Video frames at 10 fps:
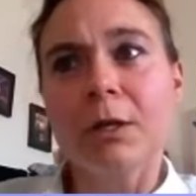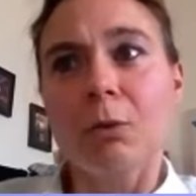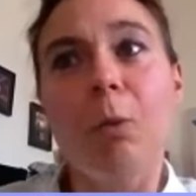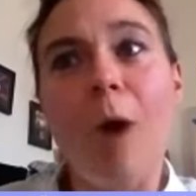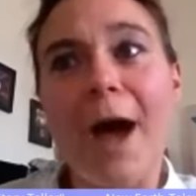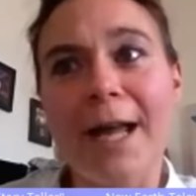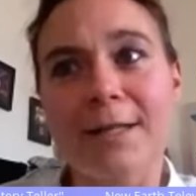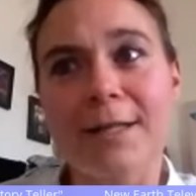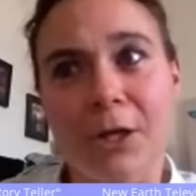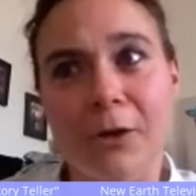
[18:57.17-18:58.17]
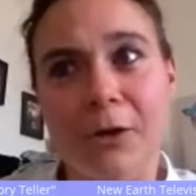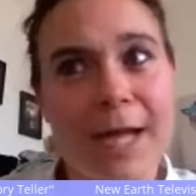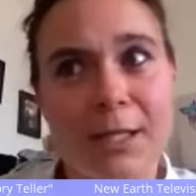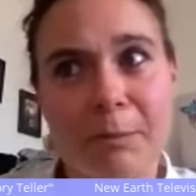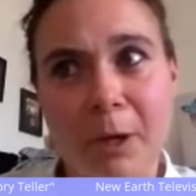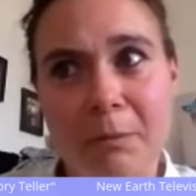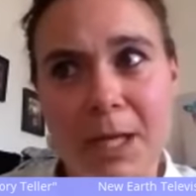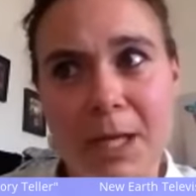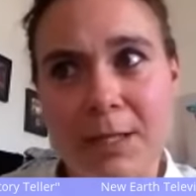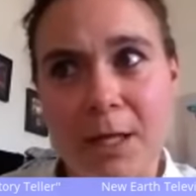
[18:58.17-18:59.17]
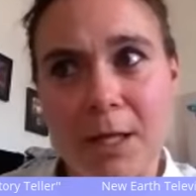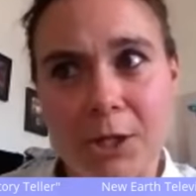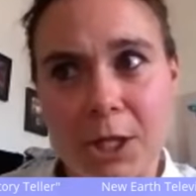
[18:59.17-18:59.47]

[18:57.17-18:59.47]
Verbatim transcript: why has the Creator put me in such